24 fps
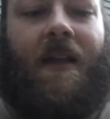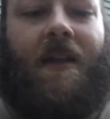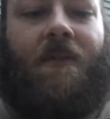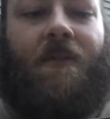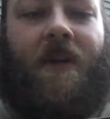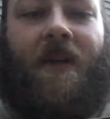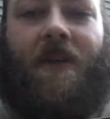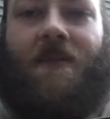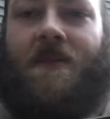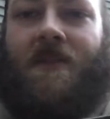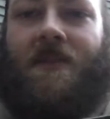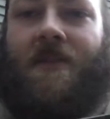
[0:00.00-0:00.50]

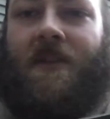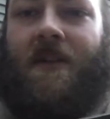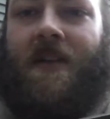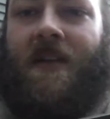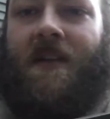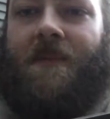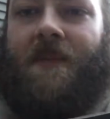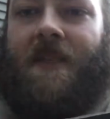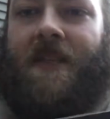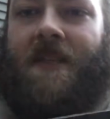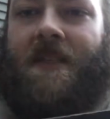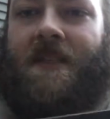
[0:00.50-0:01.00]
when I was looking
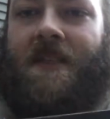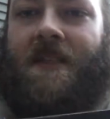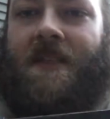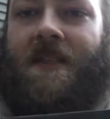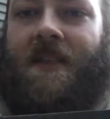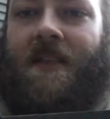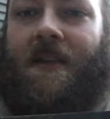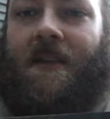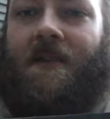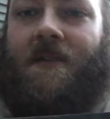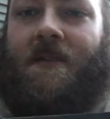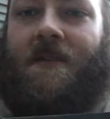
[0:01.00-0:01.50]
up their
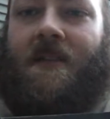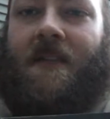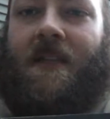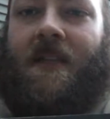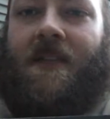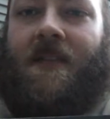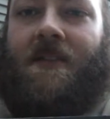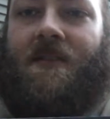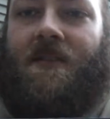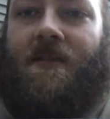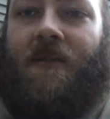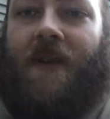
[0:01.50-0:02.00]
steels,
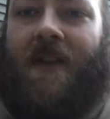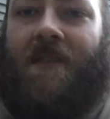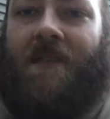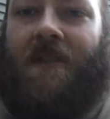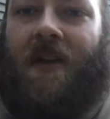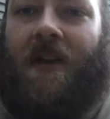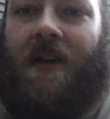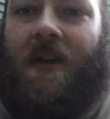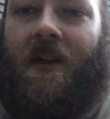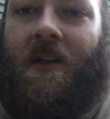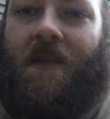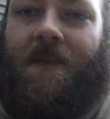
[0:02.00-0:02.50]
they do have
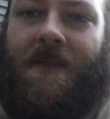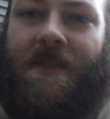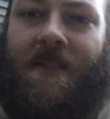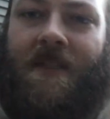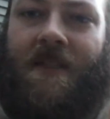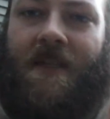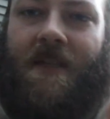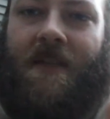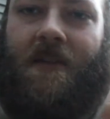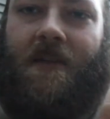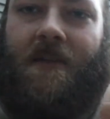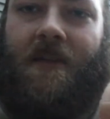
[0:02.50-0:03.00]
a carbon
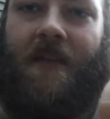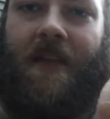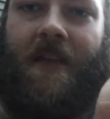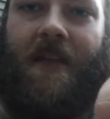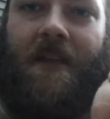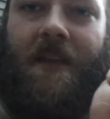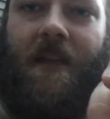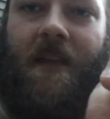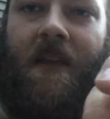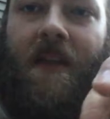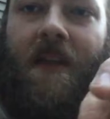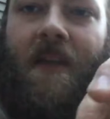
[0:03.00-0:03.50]
steel that
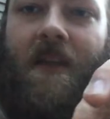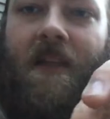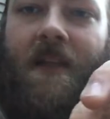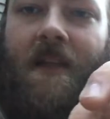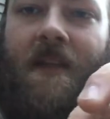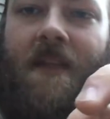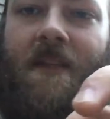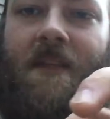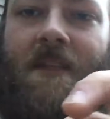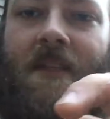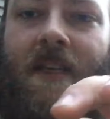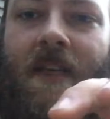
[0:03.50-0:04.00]

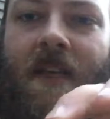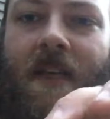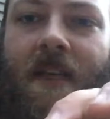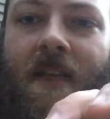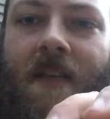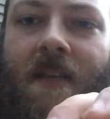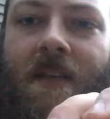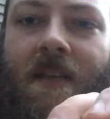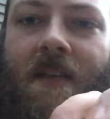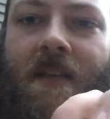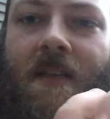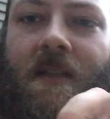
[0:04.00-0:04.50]
is
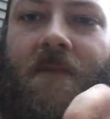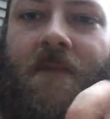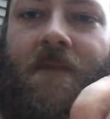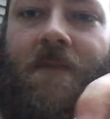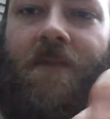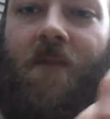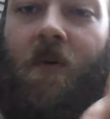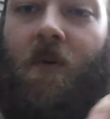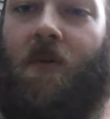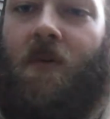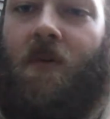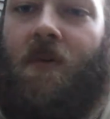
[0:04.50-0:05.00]

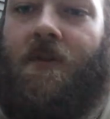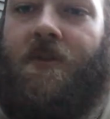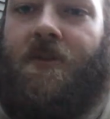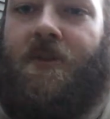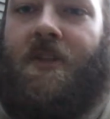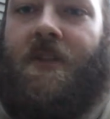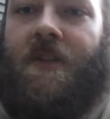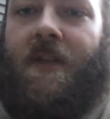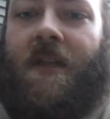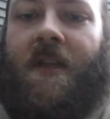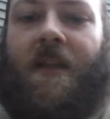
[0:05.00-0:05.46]
forged.